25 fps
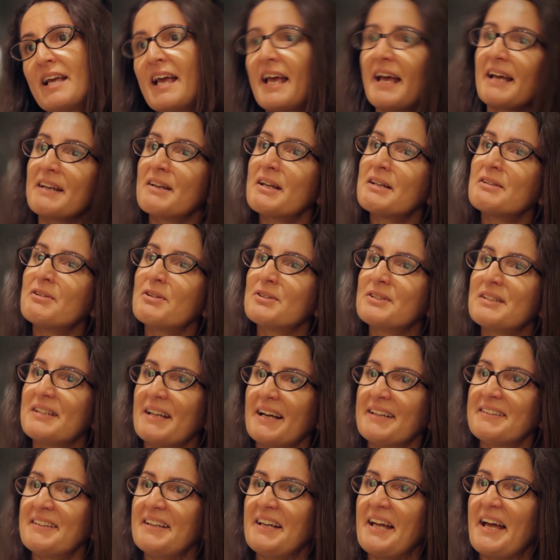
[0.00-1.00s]
And then on the
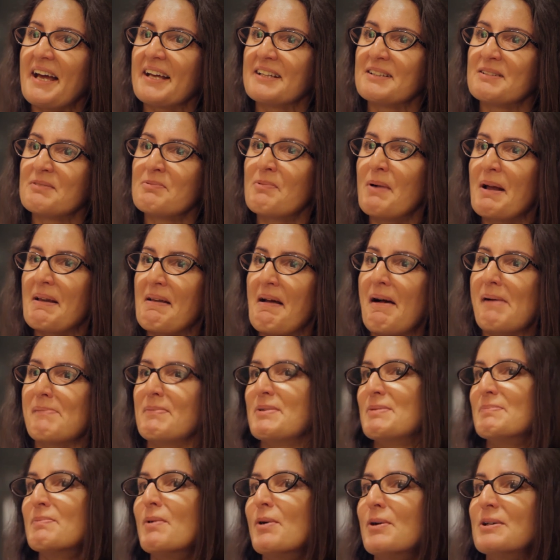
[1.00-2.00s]
other hand, when
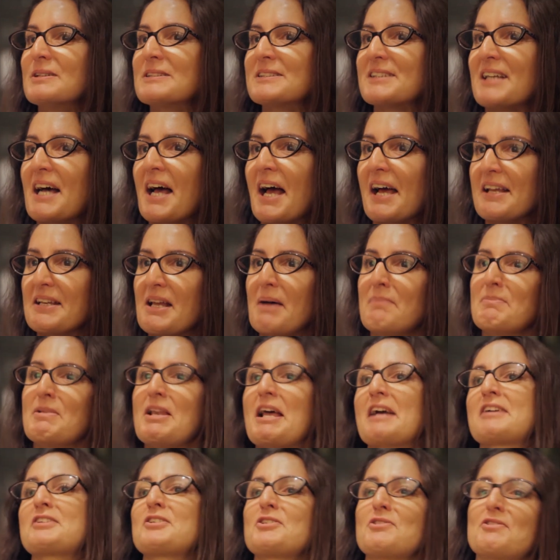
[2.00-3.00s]
I'm in Malta and I'm
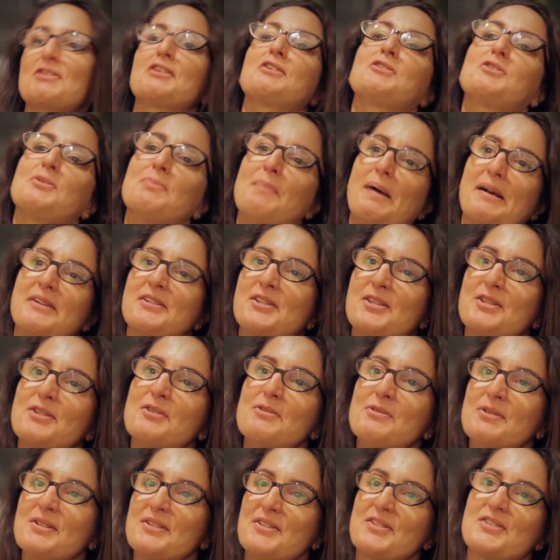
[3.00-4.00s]
lecturing to my
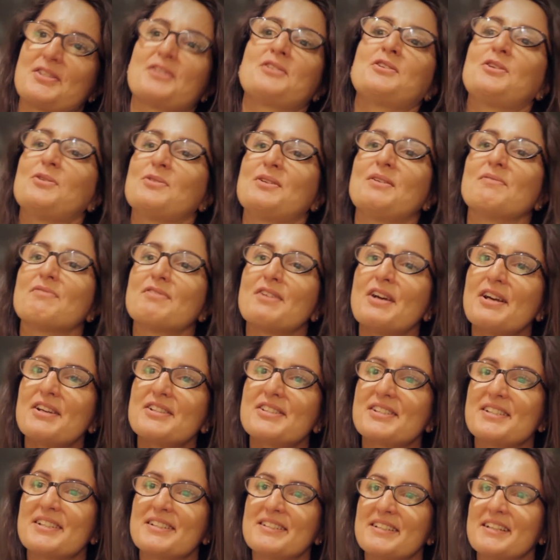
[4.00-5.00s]
students at
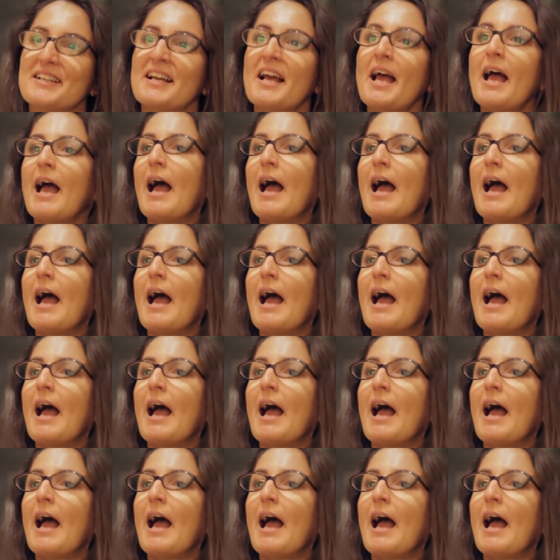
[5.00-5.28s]
university,